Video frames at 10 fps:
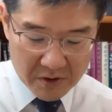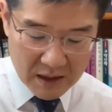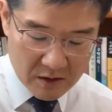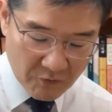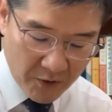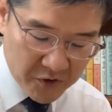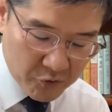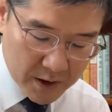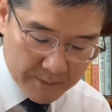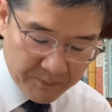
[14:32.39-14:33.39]
That's the first
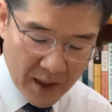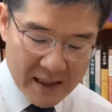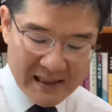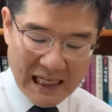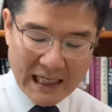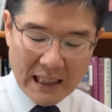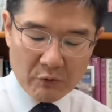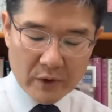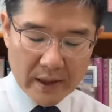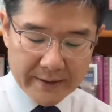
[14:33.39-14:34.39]
one. Second
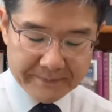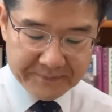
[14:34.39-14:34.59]
one,